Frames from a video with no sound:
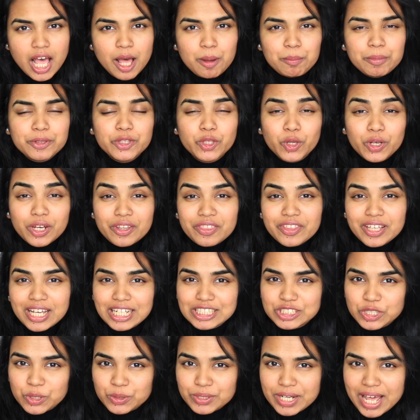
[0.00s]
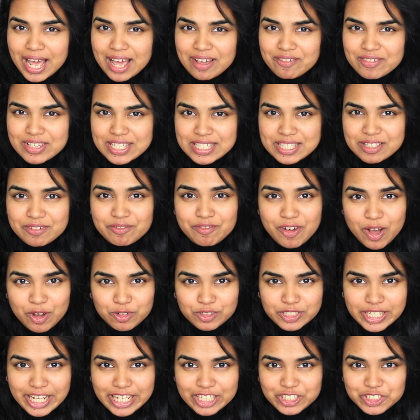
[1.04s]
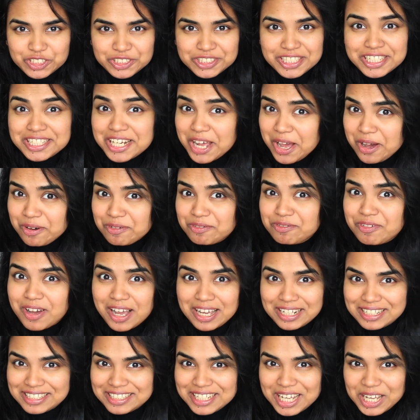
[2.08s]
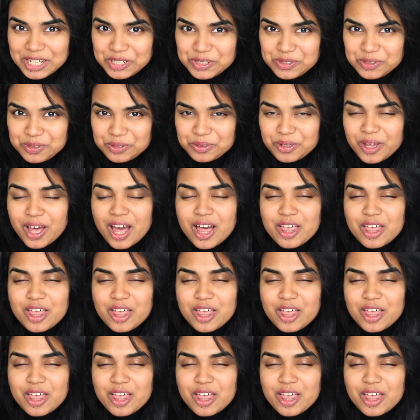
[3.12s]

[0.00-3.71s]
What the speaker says: but the only thing I don't have is the foundation, and now finally I do.